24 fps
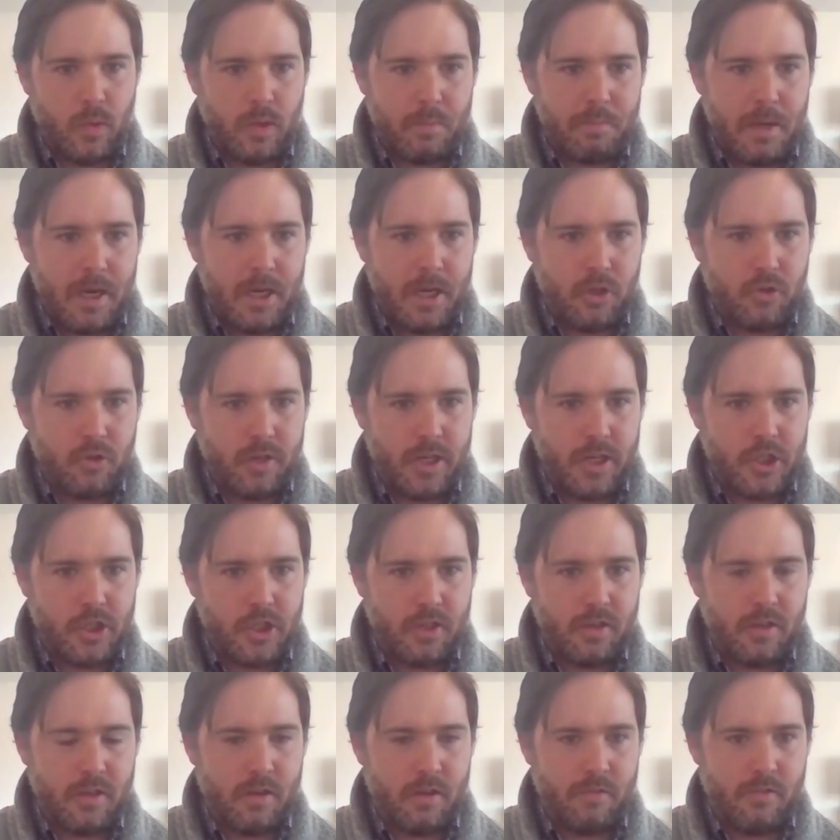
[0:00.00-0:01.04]

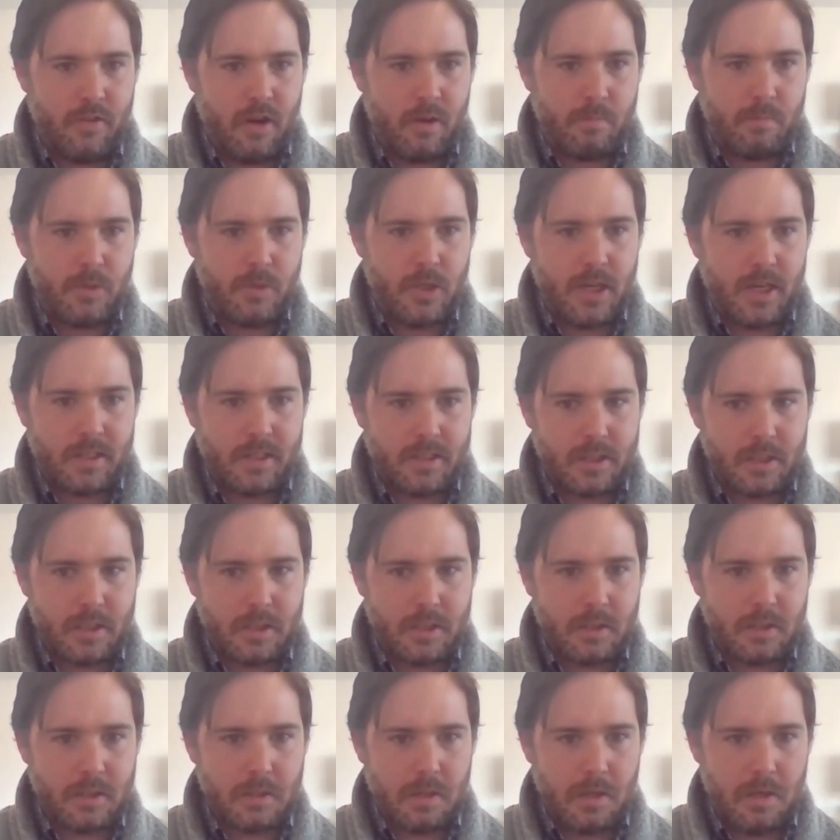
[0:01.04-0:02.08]
repatriation of
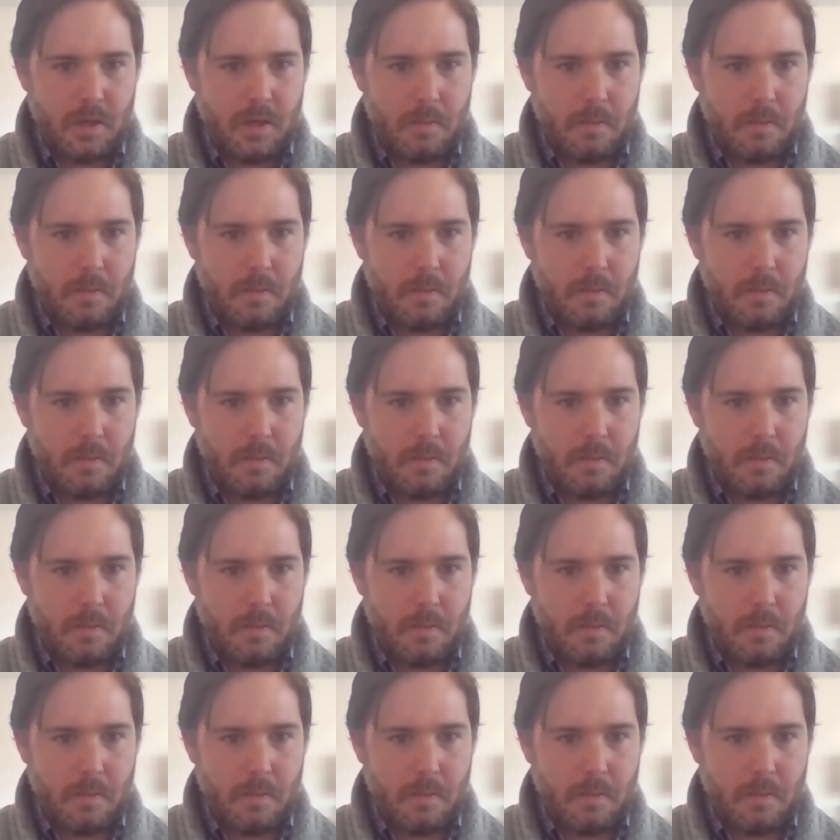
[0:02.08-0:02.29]
objects.